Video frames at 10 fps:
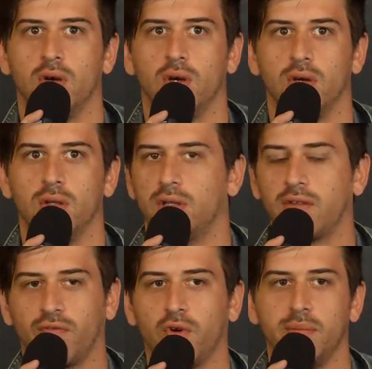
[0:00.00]
uh,
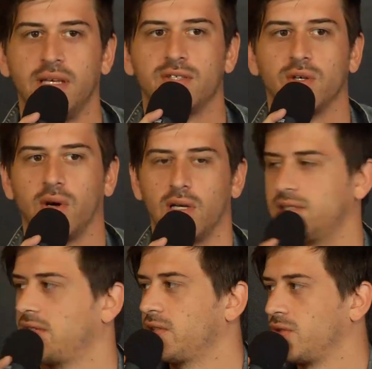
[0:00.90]
not for me, so I
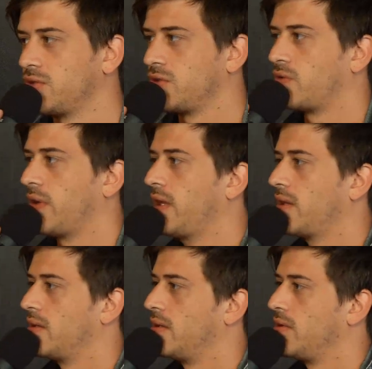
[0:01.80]
decided to, to create
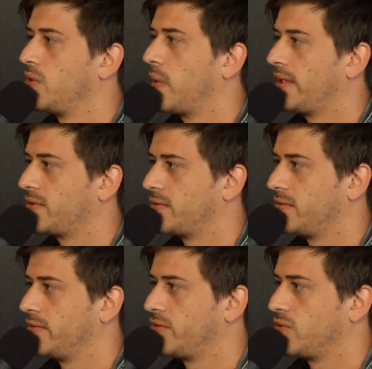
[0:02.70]
a new way
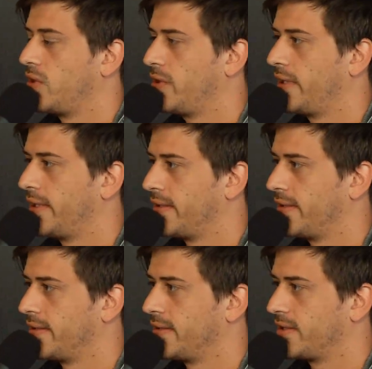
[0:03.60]
to, to learn and
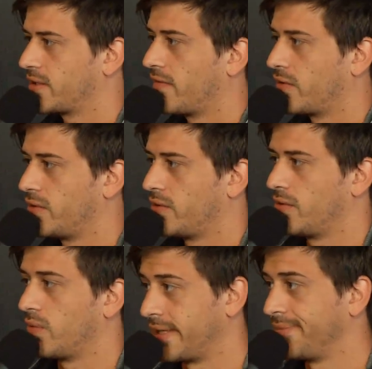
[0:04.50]
uh,
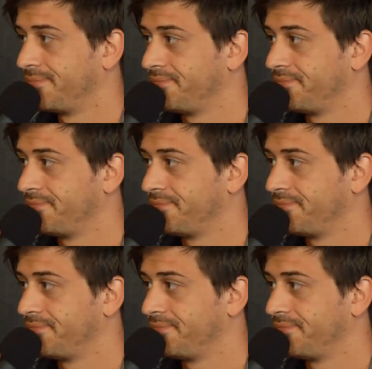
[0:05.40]
discover wine.